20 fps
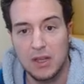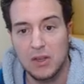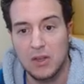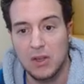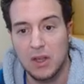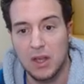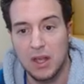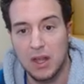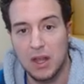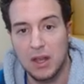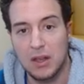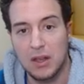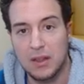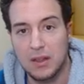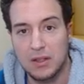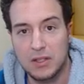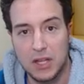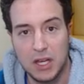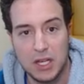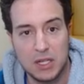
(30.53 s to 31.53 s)
And
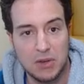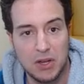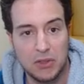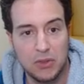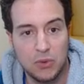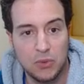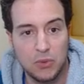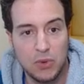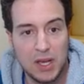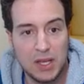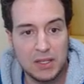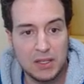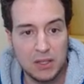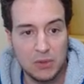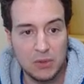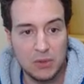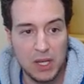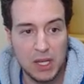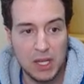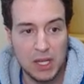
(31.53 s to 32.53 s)
then they talked about the ways
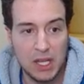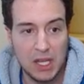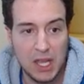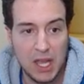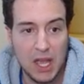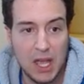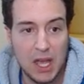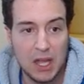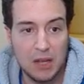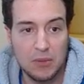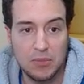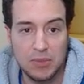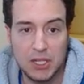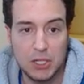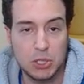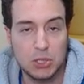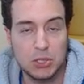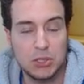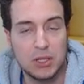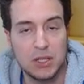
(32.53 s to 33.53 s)
that we can
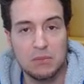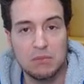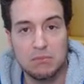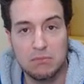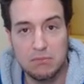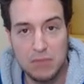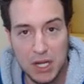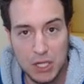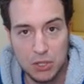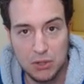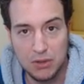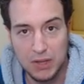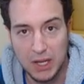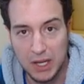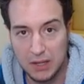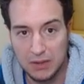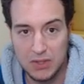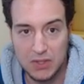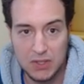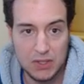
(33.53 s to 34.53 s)
potentially measure
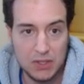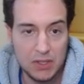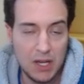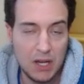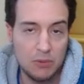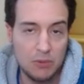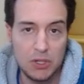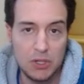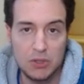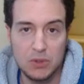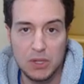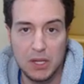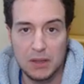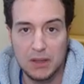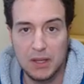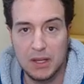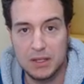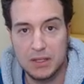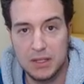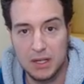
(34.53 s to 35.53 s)
that, see how we're doing
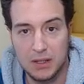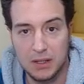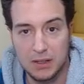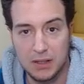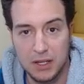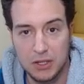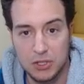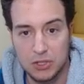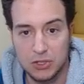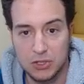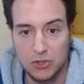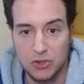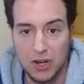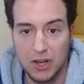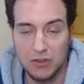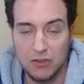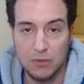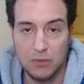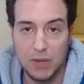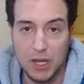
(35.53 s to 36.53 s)
in that technological
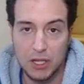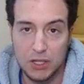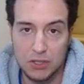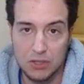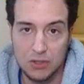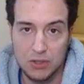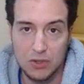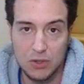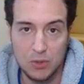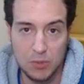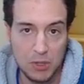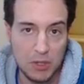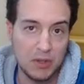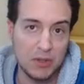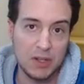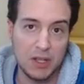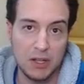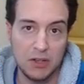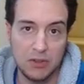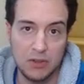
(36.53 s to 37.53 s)
transformation to be
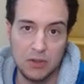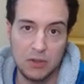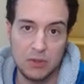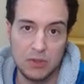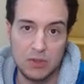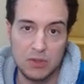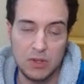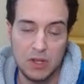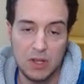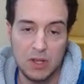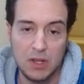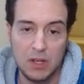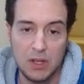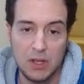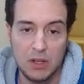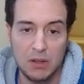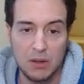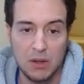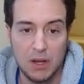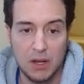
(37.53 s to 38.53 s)
able to get to those
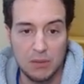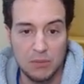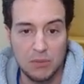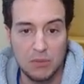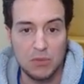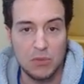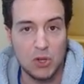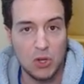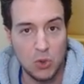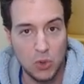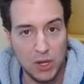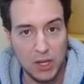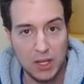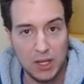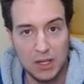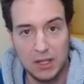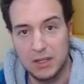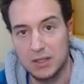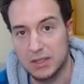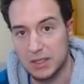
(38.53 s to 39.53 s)

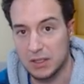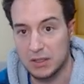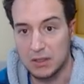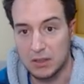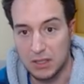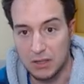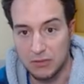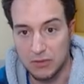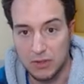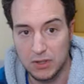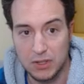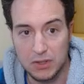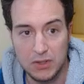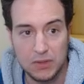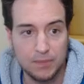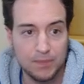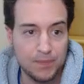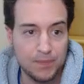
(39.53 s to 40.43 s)
quick and easy deliveries.